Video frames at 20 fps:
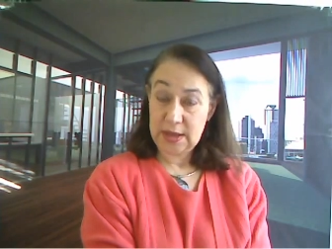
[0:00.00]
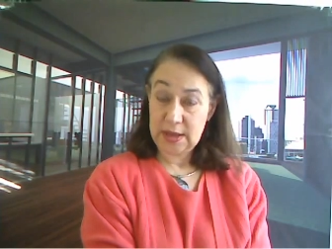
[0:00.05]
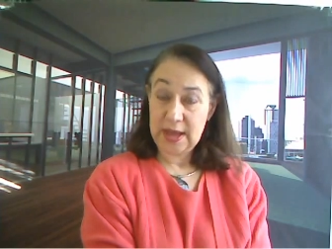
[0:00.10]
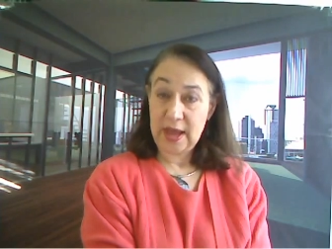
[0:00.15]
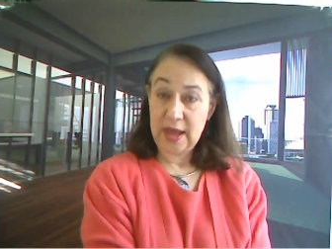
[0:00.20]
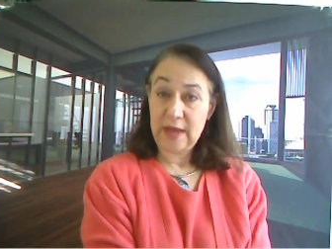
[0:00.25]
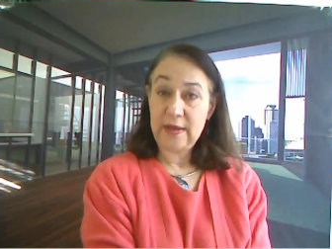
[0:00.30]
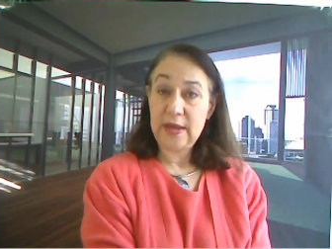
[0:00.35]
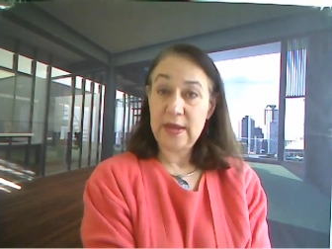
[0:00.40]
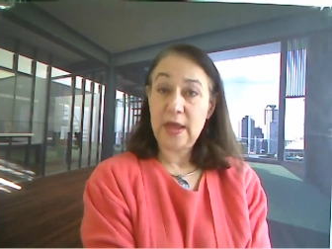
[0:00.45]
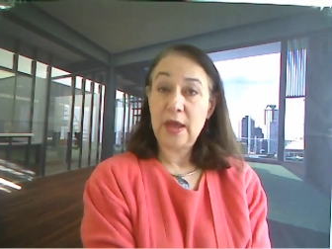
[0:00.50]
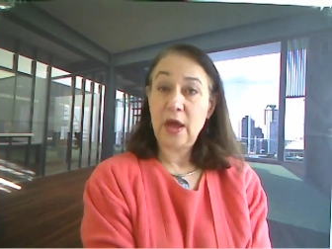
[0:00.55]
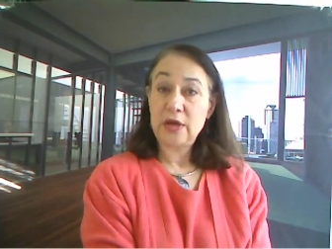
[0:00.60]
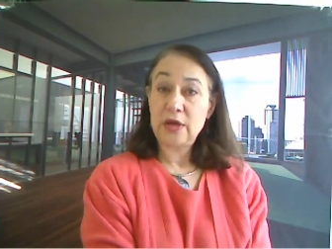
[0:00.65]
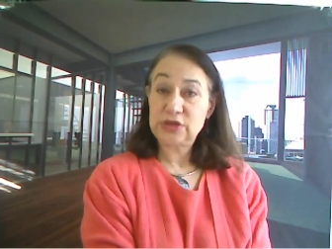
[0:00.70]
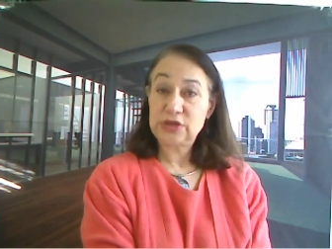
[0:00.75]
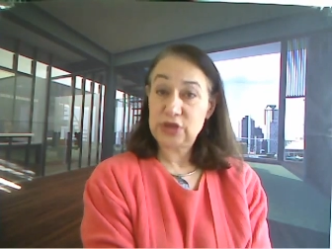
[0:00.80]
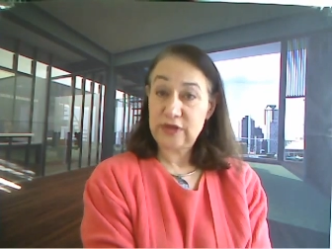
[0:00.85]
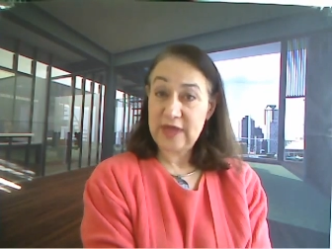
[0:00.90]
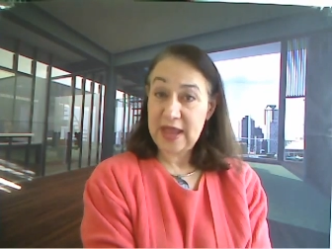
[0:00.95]
Yeah.
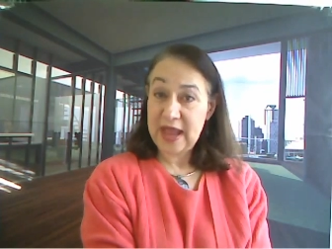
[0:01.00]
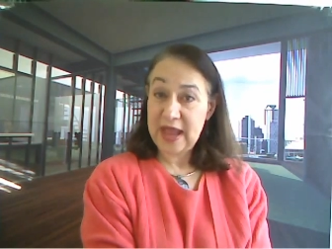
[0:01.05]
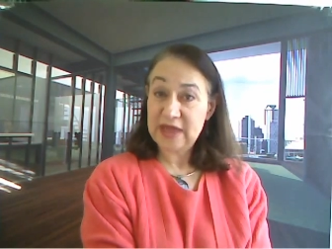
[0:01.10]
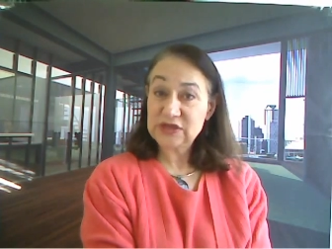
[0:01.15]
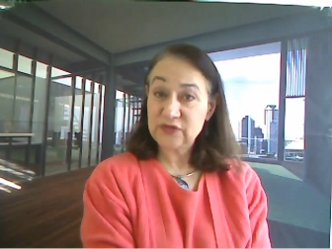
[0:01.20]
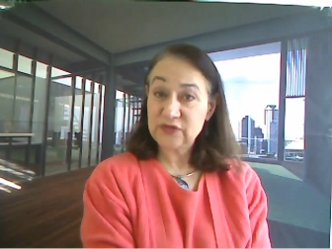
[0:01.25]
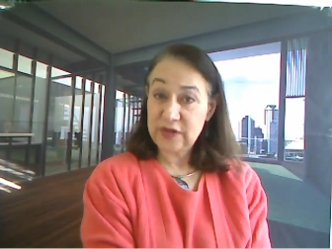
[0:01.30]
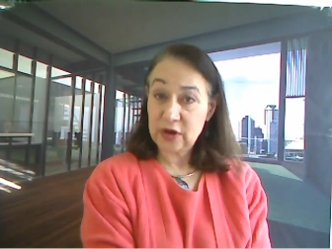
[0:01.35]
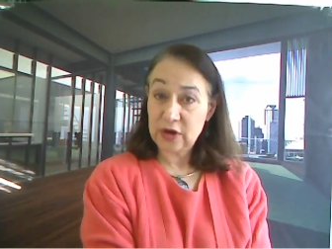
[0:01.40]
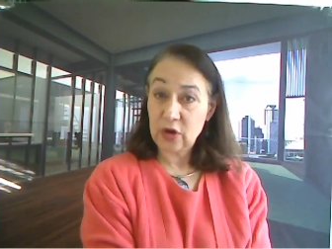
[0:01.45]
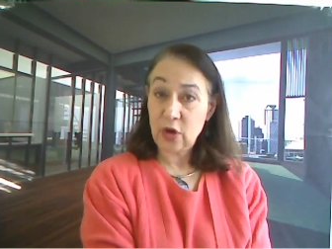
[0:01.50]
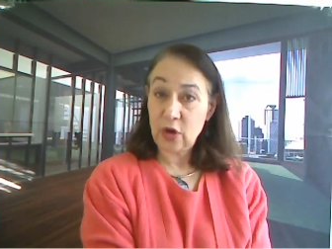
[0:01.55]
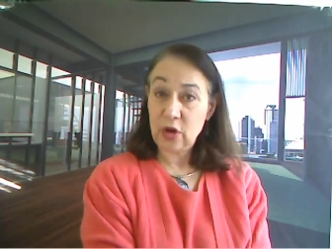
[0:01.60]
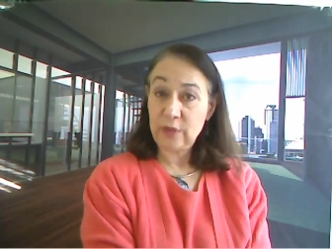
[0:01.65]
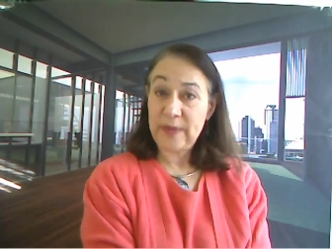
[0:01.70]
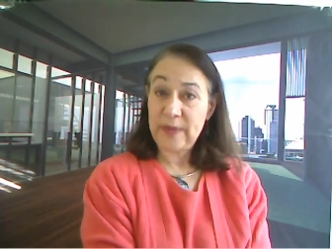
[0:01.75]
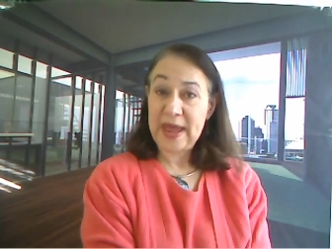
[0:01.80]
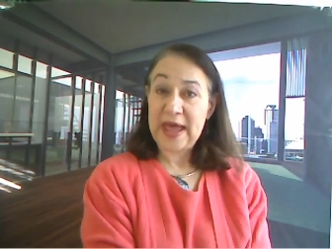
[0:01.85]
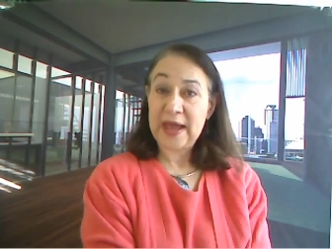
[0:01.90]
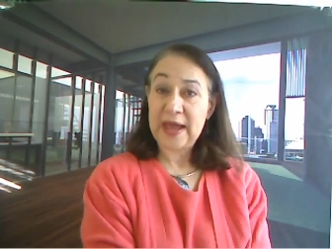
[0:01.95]
So they asked for their
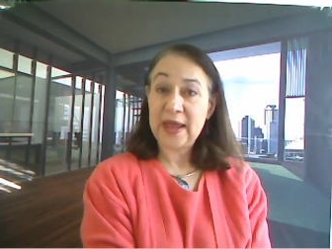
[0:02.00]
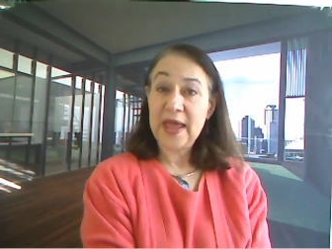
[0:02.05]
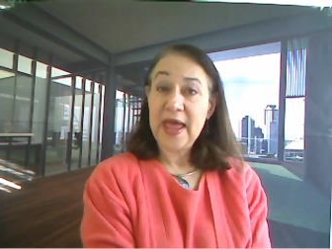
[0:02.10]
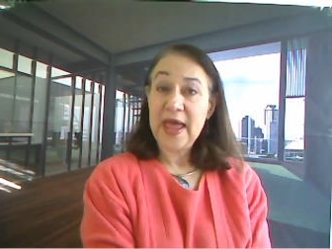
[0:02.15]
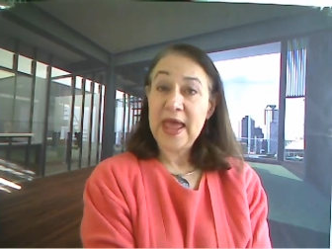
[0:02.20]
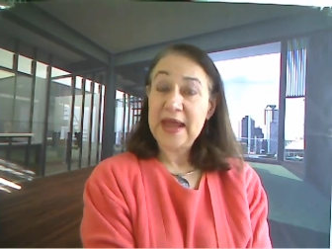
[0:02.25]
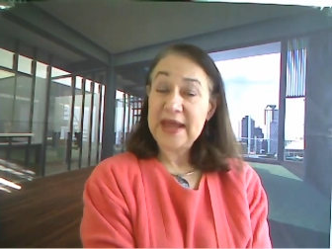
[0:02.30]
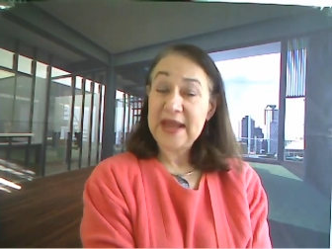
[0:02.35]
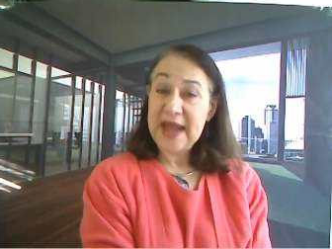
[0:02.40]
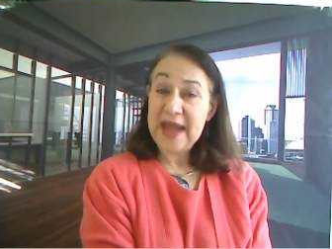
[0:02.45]
gold back.